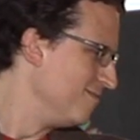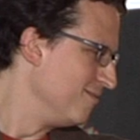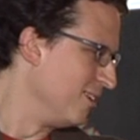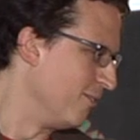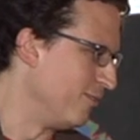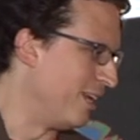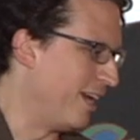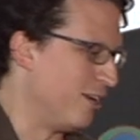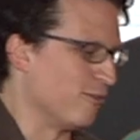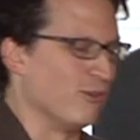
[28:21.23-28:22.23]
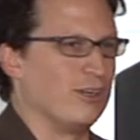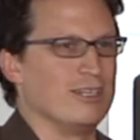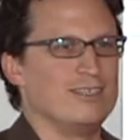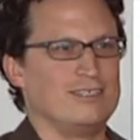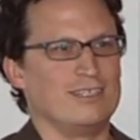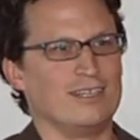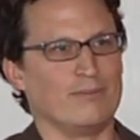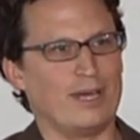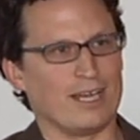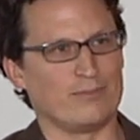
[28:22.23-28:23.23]
the Android, the
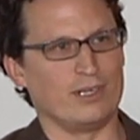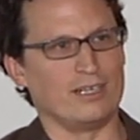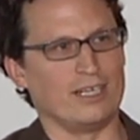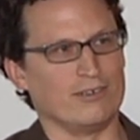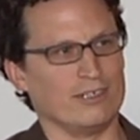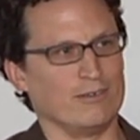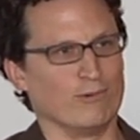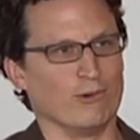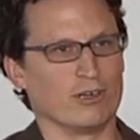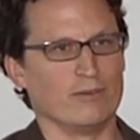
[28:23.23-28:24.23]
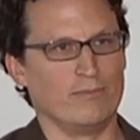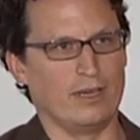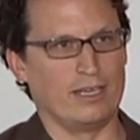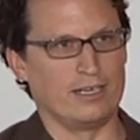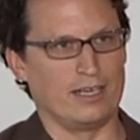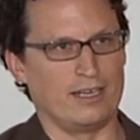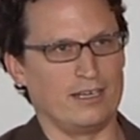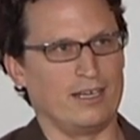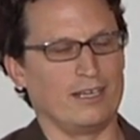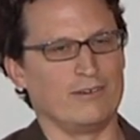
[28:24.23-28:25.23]
back button here didn't work, and it had
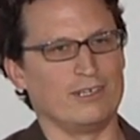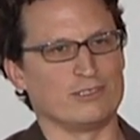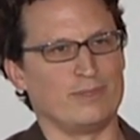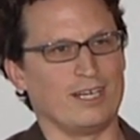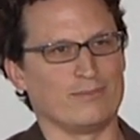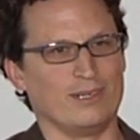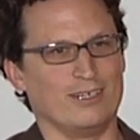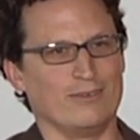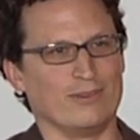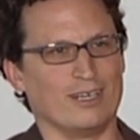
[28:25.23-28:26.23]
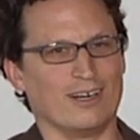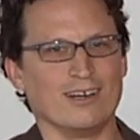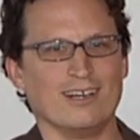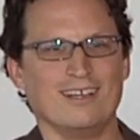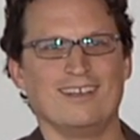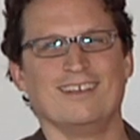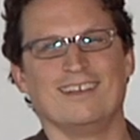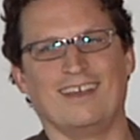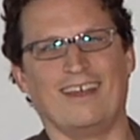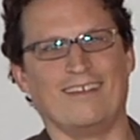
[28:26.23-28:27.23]
an iOS back button up there.
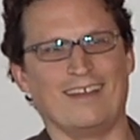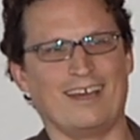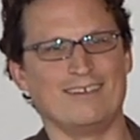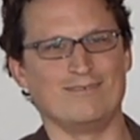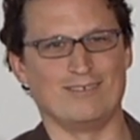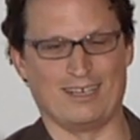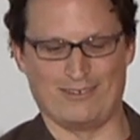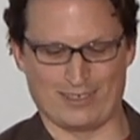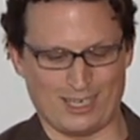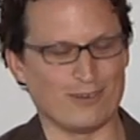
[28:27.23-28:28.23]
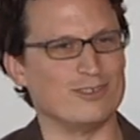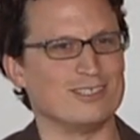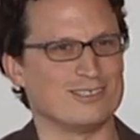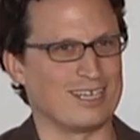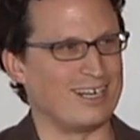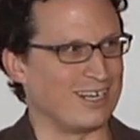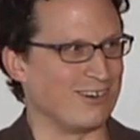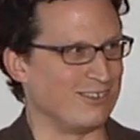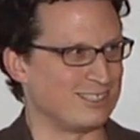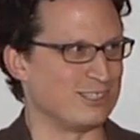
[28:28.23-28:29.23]
And that, I don't care if it's got an
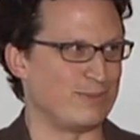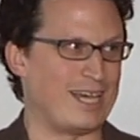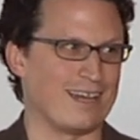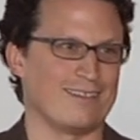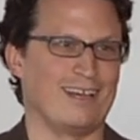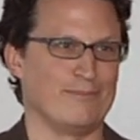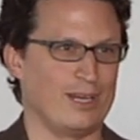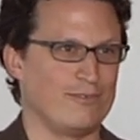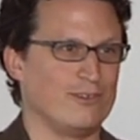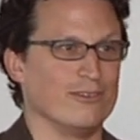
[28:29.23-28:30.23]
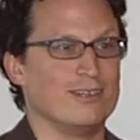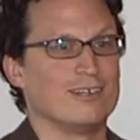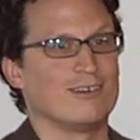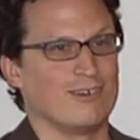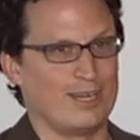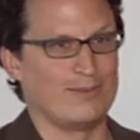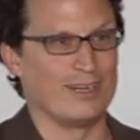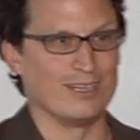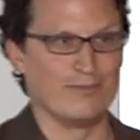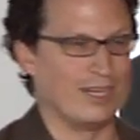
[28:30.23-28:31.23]
arrow that says back, that baffled the crap out of them.